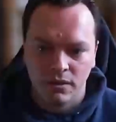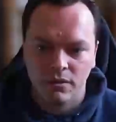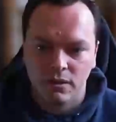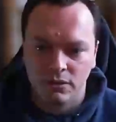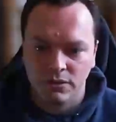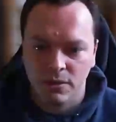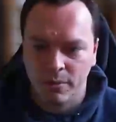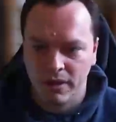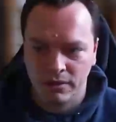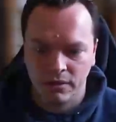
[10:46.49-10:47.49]
you can also
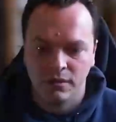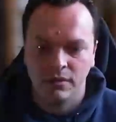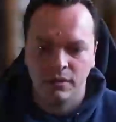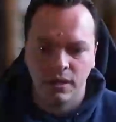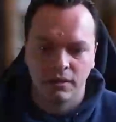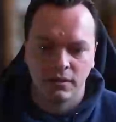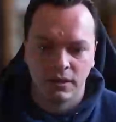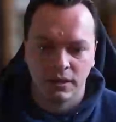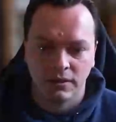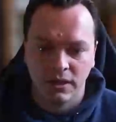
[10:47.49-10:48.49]
pin
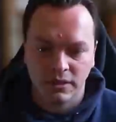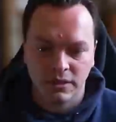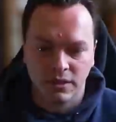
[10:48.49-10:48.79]
data